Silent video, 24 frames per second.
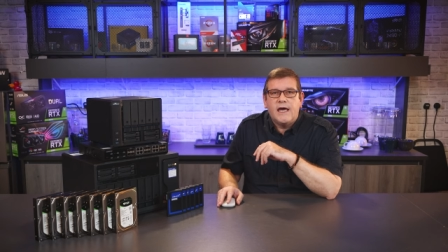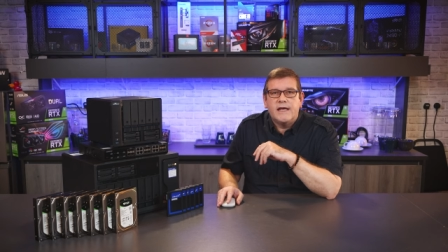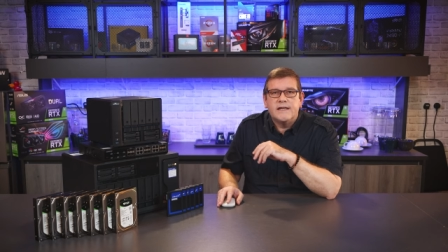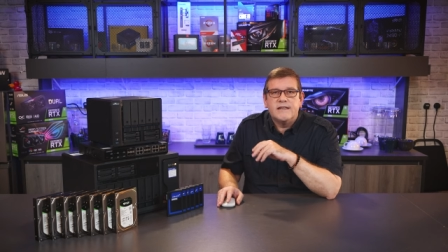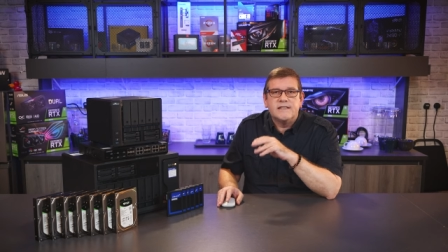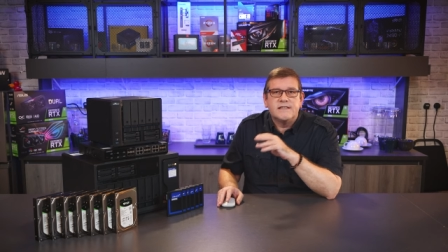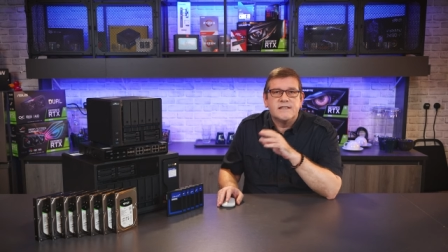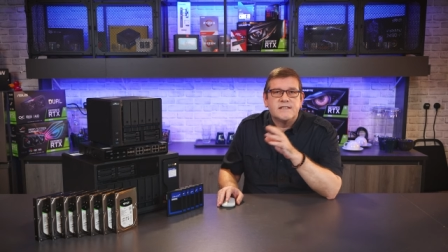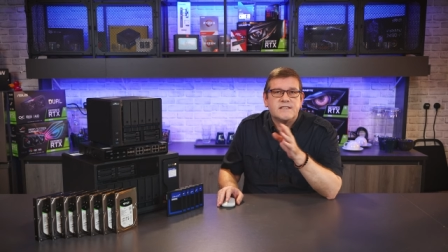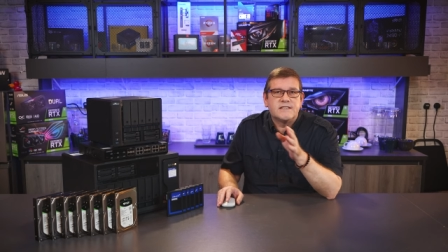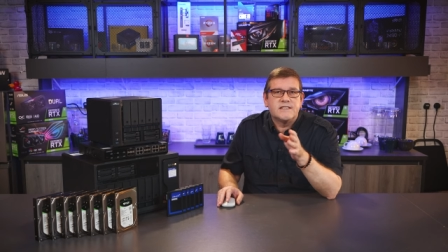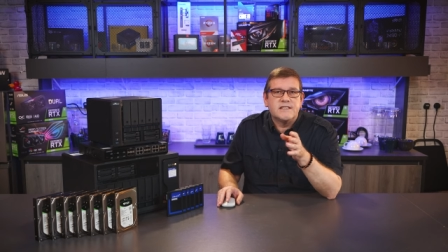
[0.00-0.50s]
And
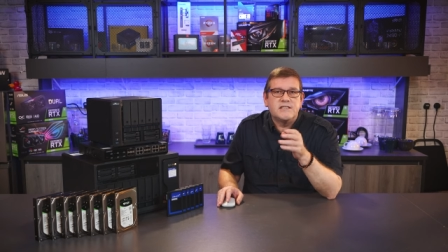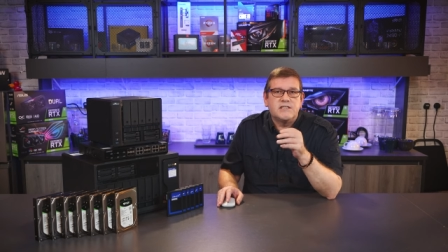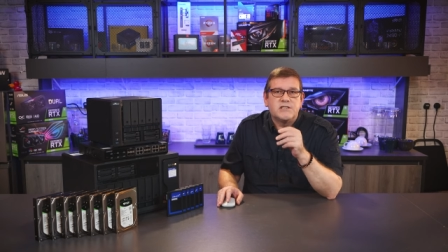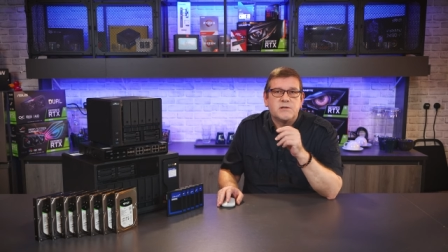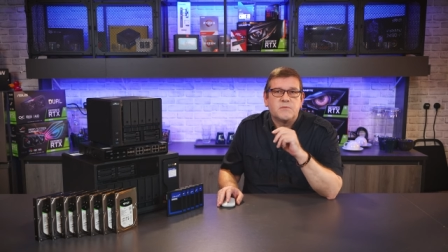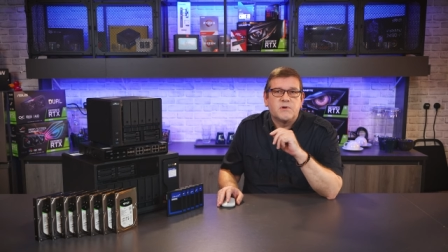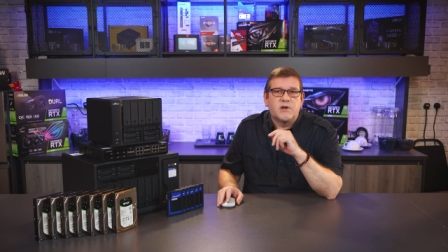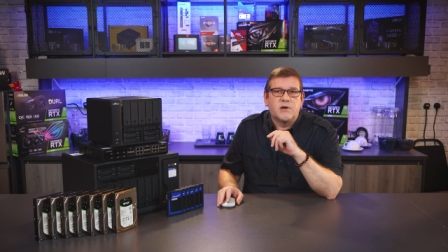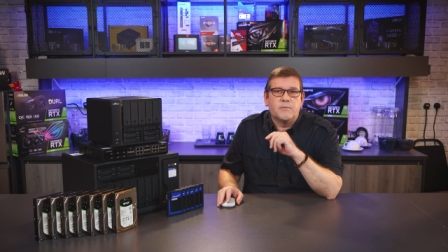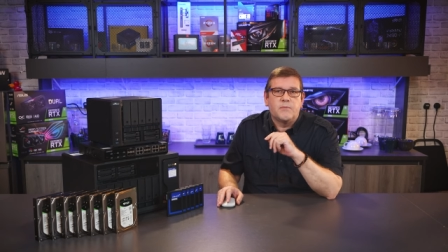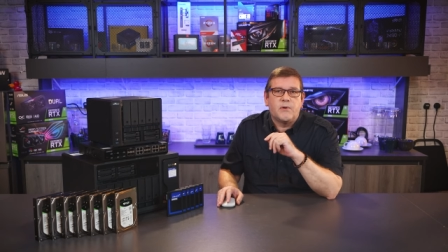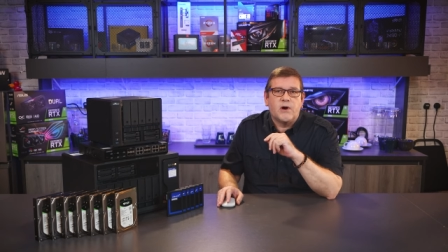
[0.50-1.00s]
in the
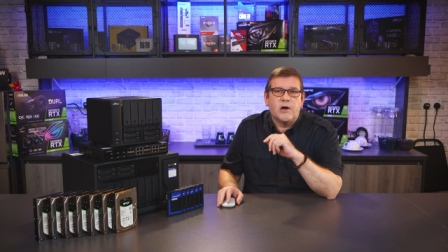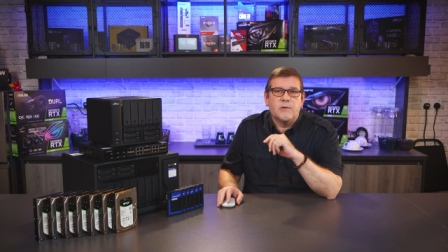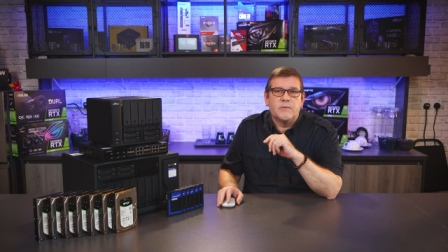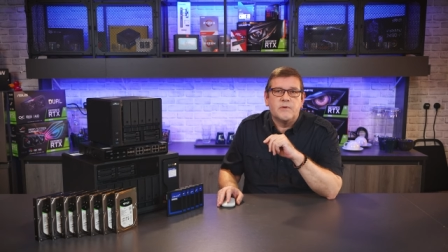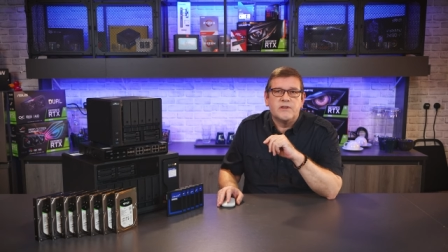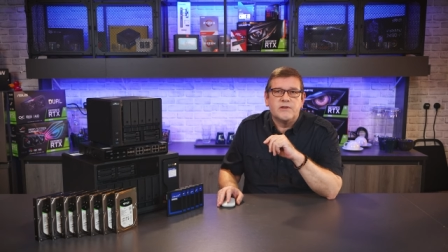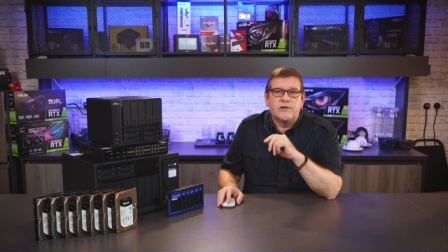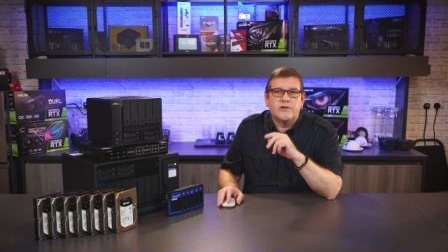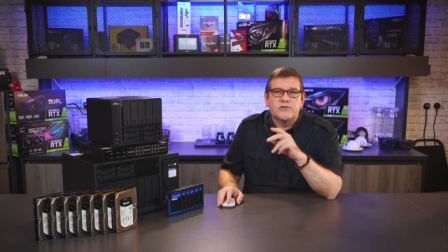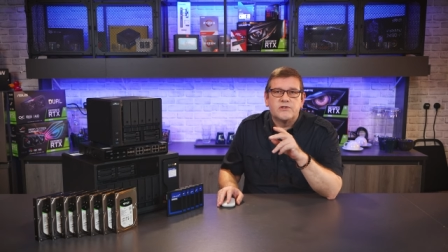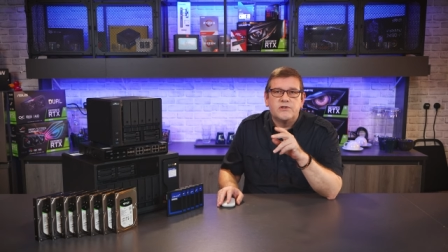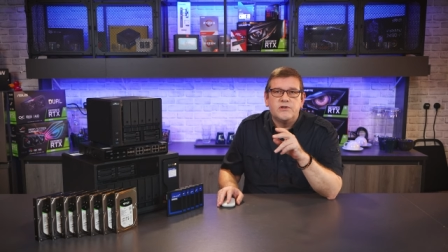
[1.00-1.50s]
system
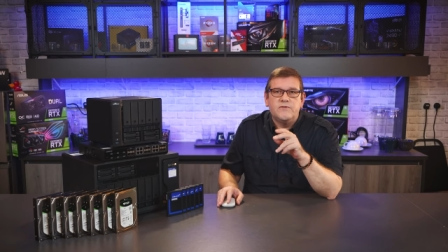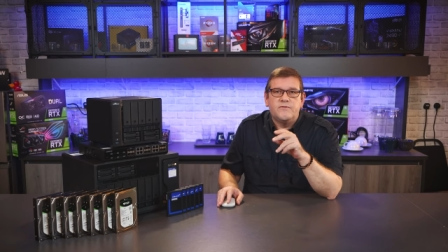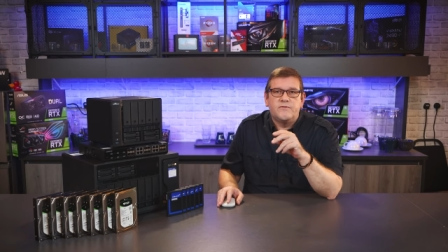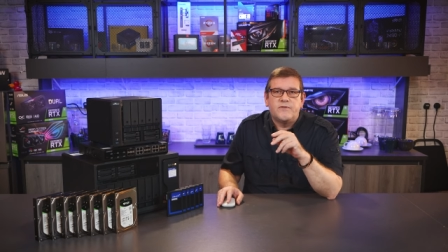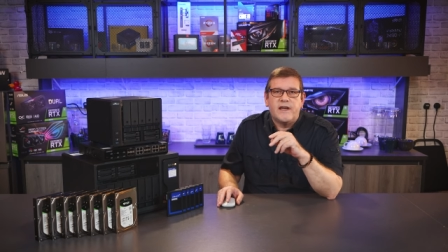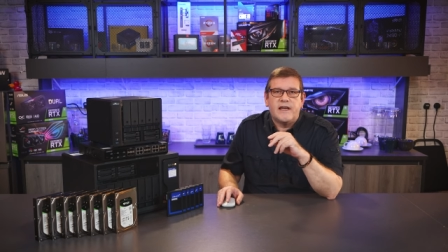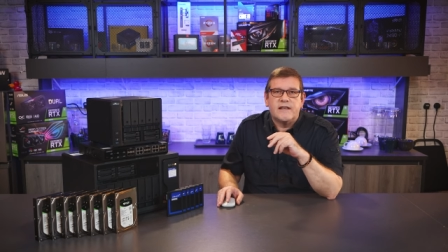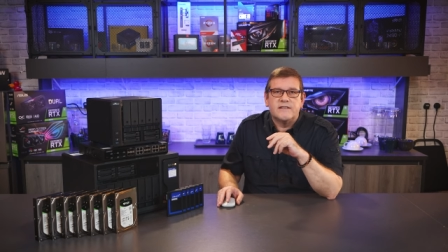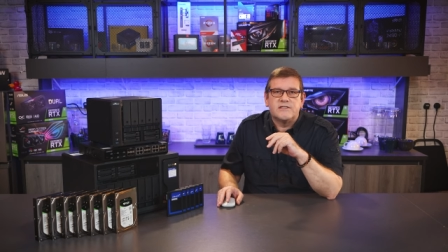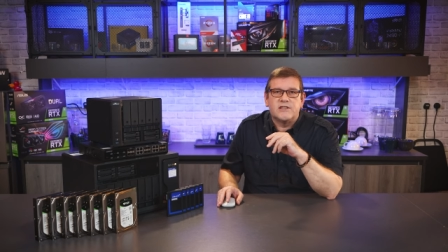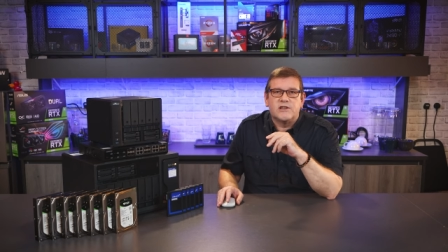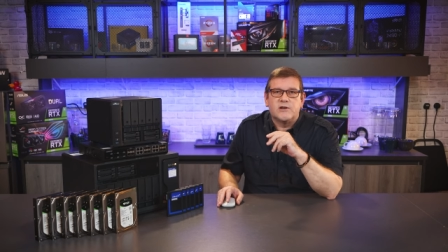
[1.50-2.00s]
compartment, there are two
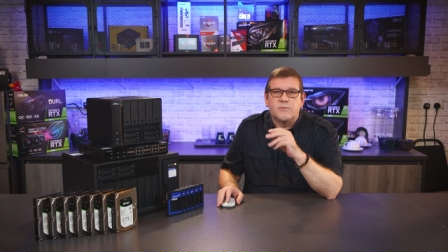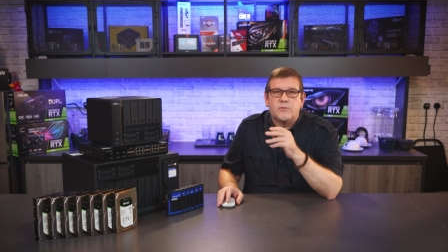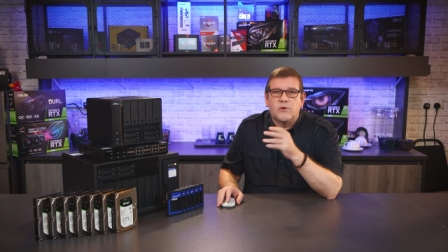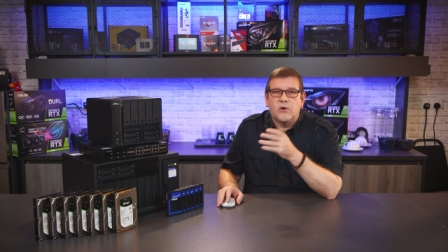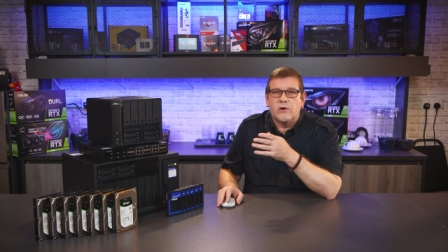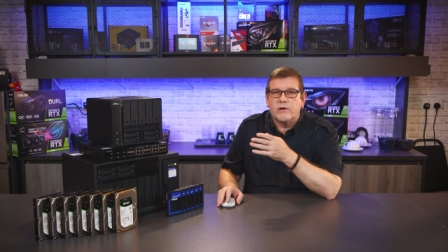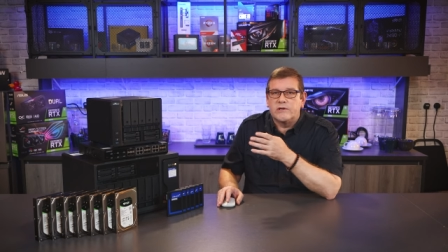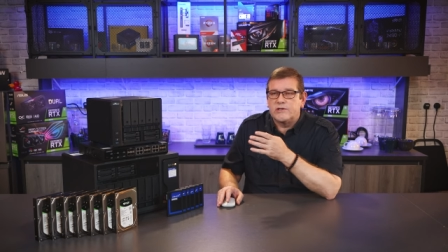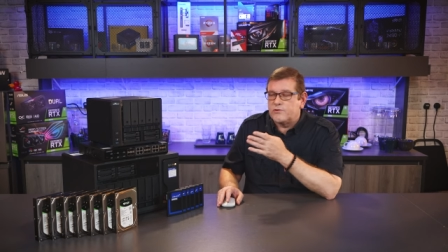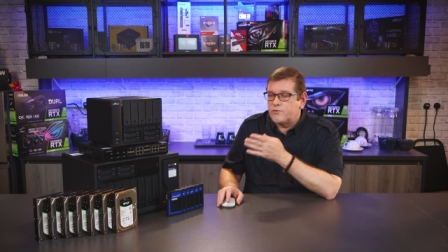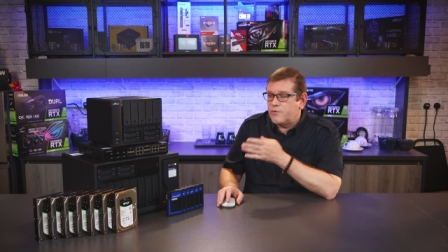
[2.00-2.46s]
fans that are blowing